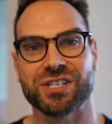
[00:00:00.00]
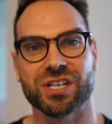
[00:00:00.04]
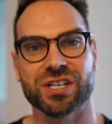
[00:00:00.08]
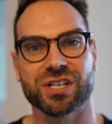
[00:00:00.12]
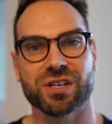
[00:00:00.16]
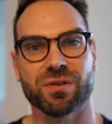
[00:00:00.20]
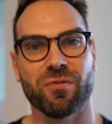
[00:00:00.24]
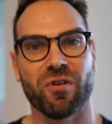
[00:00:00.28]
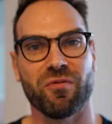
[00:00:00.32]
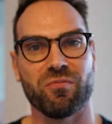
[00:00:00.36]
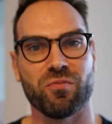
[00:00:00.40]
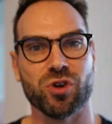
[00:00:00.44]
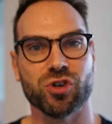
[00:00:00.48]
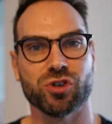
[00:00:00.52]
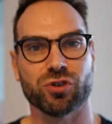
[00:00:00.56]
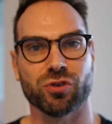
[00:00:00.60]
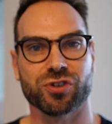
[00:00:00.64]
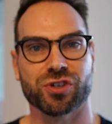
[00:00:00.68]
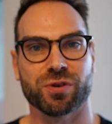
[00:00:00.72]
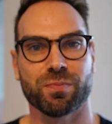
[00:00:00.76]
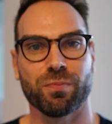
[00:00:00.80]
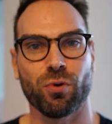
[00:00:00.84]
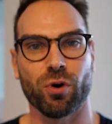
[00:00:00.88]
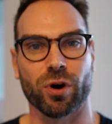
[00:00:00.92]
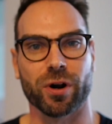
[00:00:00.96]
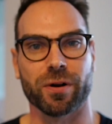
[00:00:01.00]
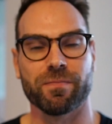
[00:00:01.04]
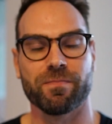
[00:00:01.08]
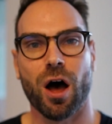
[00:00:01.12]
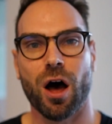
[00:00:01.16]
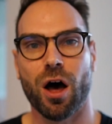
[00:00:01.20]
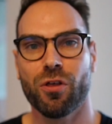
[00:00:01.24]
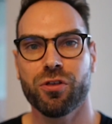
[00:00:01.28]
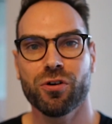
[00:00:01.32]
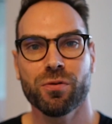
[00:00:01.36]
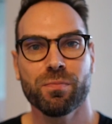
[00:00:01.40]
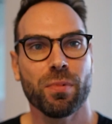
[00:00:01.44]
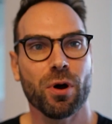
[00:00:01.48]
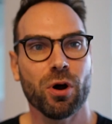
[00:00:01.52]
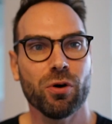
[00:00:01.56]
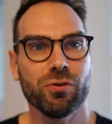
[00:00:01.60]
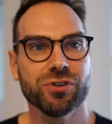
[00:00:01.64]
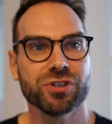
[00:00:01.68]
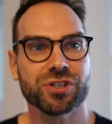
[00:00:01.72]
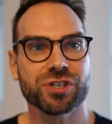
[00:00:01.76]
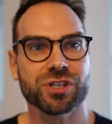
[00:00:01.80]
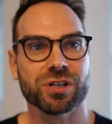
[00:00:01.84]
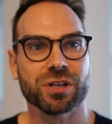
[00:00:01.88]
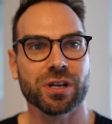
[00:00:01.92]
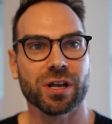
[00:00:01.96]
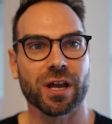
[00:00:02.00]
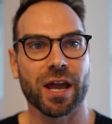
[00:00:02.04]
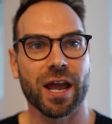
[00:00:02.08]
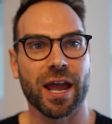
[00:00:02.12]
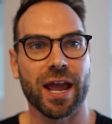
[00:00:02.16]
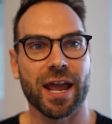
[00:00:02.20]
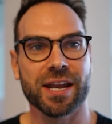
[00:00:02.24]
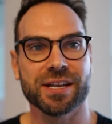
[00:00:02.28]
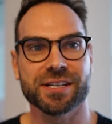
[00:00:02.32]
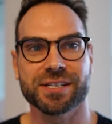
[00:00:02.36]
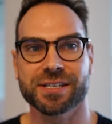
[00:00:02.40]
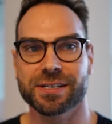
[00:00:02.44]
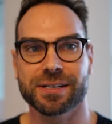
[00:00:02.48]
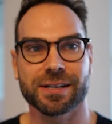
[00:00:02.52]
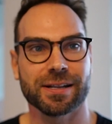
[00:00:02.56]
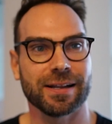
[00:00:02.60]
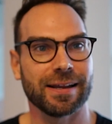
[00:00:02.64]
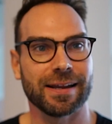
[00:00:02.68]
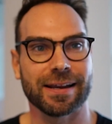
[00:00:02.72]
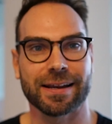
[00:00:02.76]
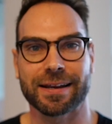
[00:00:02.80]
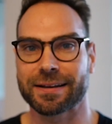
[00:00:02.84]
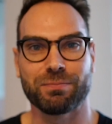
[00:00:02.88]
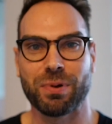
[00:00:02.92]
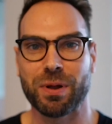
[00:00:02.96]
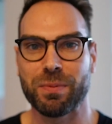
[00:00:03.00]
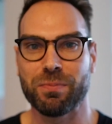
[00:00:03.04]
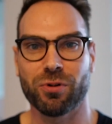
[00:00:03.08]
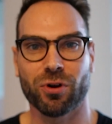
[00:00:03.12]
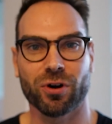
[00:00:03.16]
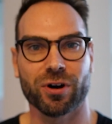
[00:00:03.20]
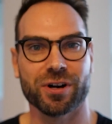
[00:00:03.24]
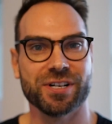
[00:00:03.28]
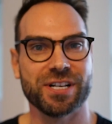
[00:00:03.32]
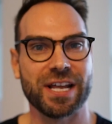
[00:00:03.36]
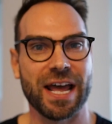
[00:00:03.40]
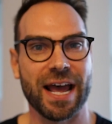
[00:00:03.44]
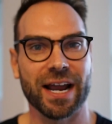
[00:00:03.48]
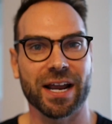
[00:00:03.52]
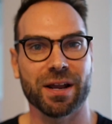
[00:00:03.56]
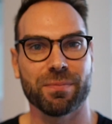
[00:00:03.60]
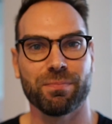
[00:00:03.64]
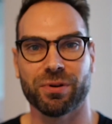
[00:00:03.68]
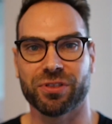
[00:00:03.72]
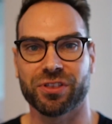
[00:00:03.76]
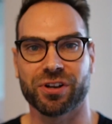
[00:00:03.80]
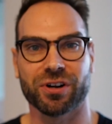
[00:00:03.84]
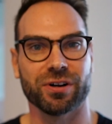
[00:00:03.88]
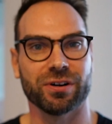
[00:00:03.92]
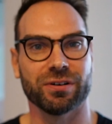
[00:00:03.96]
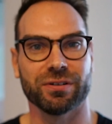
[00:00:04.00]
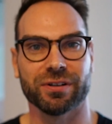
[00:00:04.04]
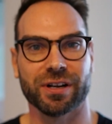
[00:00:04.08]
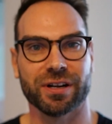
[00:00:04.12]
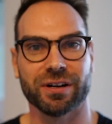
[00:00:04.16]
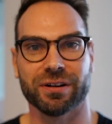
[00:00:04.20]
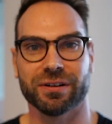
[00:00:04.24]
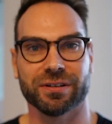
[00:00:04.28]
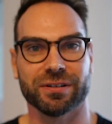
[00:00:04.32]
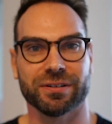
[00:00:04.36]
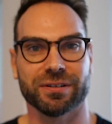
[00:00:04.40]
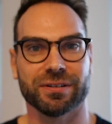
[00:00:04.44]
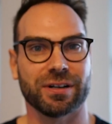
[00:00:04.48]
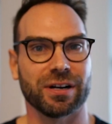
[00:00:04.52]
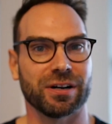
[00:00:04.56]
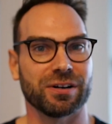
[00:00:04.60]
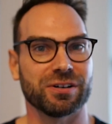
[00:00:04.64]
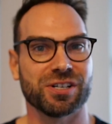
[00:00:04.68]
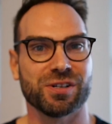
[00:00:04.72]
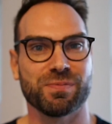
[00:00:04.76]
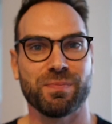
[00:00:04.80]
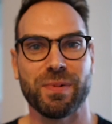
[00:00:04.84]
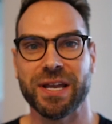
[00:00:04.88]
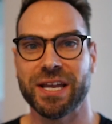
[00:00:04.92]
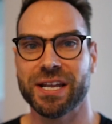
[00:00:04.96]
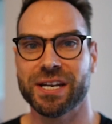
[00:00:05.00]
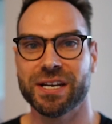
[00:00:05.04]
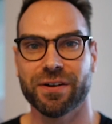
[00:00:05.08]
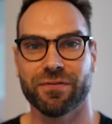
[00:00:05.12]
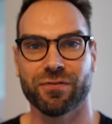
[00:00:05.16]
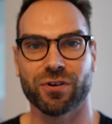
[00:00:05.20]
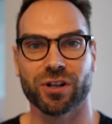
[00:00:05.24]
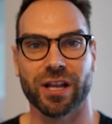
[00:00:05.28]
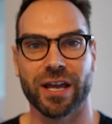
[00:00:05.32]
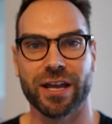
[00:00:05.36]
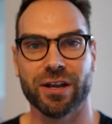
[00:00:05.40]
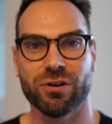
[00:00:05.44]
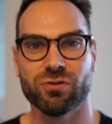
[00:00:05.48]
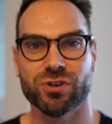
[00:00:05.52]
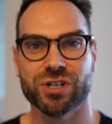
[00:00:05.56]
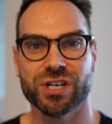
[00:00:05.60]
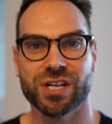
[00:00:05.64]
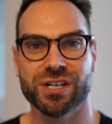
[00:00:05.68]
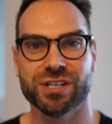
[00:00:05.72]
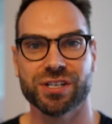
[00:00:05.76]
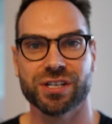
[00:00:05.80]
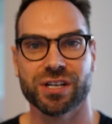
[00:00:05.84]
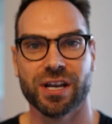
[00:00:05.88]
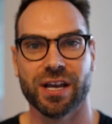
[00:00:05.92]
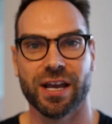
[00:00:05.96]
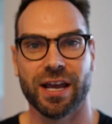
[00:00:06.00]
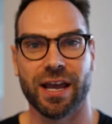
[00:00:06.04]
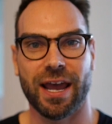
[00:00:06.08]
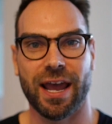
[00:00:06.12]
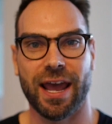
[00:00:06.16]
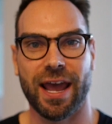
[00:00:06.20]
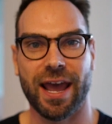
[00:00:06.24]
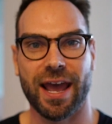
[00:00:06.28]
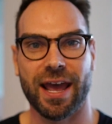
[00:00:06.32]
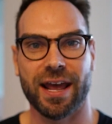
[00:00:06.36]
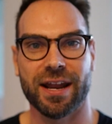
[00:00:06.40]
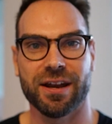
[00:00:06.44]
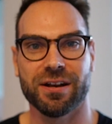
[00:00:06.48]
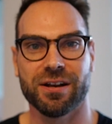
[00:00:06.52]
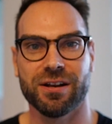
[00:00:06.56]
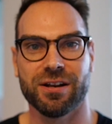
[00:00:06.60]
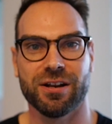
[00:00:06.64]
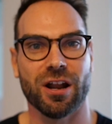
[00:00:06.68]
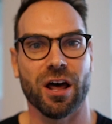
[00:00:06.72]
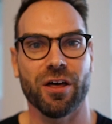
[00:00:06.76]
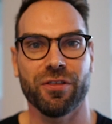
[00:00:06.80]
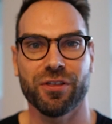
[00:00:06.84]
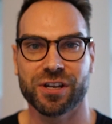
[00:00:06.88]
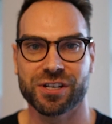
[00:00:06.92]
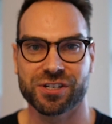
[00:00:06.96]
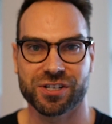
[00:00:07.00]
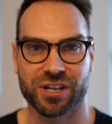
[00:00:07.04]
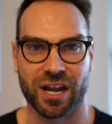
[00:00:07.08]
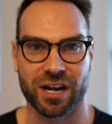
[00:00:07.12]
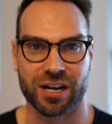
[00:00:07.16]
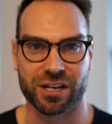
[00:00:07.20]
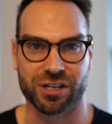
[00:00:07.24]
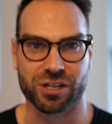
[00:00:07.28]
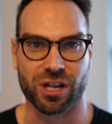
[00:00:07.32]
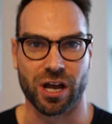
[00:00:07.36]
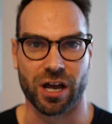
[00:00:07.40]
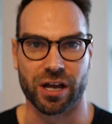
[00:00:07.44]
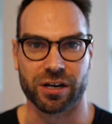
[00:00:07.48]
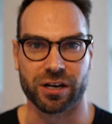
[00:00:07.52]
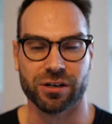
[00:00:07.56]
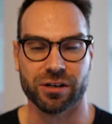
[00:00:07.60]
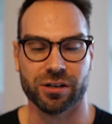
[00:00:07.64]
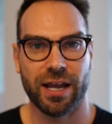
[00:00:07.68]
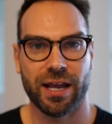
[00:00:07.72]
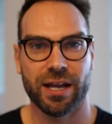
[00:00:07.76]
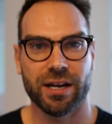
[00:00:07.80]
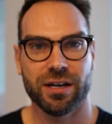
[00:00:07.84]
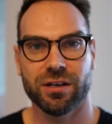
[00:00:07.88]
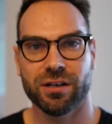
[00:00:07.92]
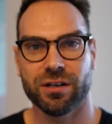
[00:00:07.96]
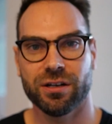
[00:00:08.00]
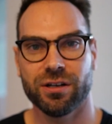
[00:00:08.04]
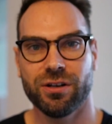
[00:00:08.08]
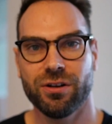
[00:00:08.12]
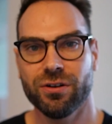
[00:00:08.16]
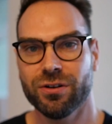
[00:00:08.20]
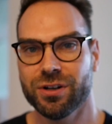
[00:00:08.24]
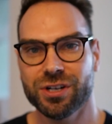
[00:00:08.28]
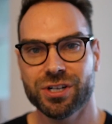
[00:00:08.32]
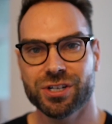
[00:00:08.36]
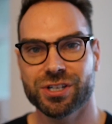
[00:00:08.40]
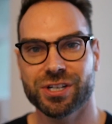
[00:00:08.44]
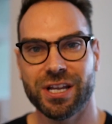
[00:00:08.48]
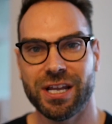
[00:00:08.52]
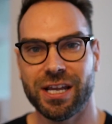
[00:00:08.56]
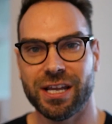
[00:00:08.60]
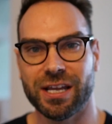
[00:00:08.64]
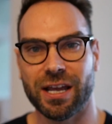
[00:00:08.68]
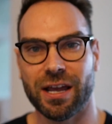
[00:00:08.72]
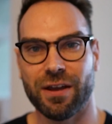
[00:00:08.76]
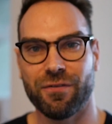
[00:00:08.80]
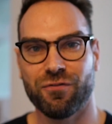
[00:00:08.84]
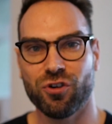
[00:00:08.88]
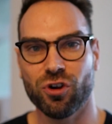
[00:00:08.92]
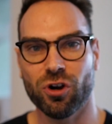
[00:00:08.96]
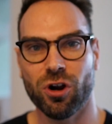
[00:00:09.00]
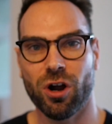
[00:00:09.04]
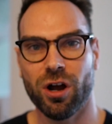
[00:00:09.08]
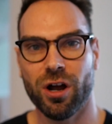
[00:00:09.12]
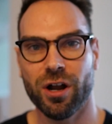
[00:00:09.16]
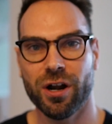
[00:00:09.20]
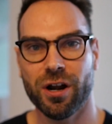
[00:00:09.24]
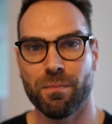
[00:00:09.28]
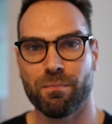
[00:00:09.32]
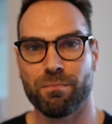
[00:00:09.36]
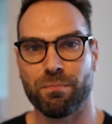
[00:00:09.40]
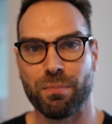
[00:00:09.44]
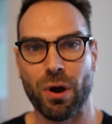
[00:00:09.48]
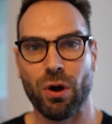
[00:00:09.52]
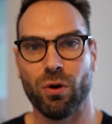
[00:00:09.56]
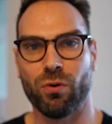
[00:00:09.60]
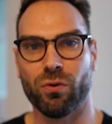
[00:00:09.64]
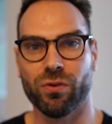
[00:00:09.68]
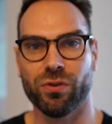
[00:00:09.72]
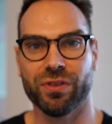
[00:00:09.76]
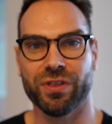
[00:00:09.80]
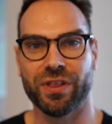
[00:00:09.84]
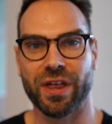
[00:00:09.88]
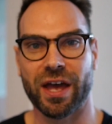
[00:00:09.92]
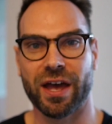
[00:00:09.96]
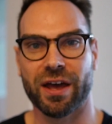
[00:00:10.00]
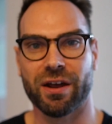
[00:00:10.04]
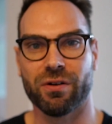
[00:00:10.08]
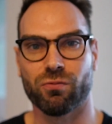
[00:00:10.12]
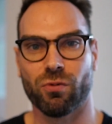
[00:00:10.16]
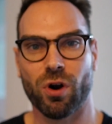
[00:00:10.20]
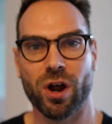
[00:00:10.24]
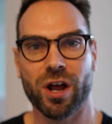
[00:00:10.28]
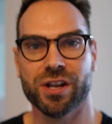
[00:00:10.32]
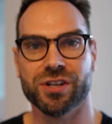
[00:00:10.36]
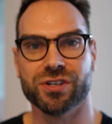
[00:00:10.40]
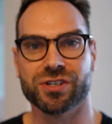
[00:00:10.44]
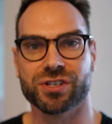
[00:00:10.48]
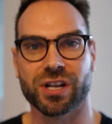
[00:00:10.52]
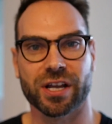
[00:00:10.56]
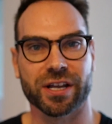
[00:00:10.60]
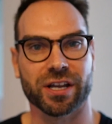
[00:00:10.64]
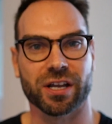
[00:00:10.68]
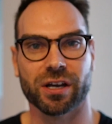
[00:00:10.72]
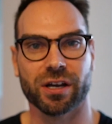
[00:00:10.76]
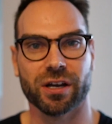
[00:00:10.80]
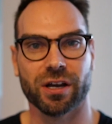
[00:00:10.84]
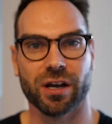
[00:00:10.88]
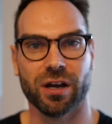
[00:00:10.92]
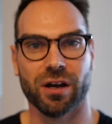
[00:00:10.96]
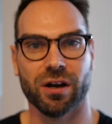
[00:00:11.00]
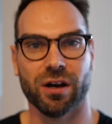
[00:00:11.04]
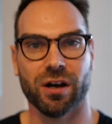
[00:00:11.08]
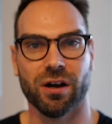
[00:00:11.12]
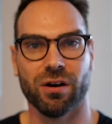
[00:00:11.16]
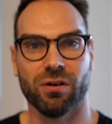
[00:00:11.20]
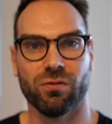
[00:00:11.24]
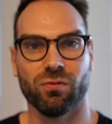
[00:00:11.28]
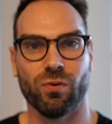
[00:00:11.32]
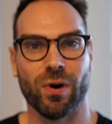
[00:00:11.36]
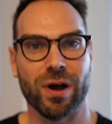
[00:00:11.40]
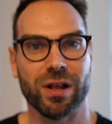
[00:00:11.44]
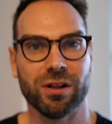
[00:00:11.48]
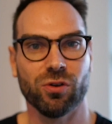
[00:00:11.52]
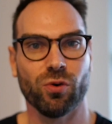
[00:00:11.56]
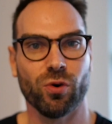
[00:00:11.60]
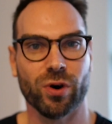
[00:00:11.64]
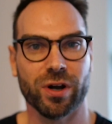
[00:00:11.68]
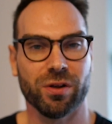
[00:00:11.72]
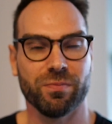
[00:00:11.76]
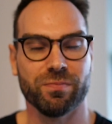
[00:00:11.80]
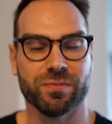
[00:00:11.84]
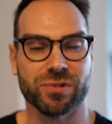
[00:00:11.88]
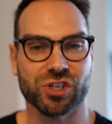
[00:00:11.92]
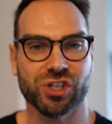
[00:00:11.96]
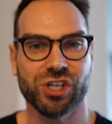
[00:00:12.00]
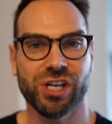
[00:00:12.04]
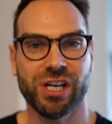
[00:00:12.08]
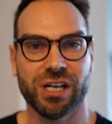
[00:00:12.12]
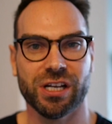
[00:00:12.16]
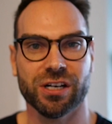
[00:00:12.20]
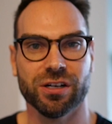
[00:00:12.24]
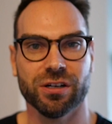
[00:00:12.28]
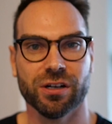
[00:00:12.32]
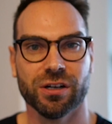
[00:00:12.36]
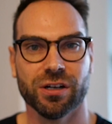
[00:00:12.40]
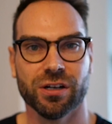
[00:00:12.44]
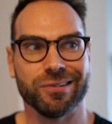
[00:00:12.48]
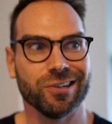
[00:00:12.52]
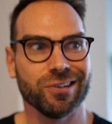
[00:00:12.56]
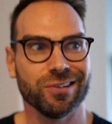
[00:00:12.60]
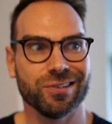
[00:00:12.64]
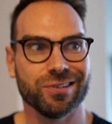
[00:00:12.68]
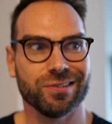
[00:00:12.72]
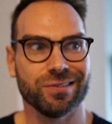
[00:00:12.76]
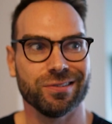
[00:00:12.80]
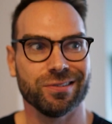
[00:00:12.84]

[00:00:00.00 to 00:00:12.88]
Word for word: system of mutual support. Other boats, it's like people are in deck, but they're they're they're speaking different languages and nothing's getting done. And you can just see if you're on a boat that runs like a, a well-oiled machine, you're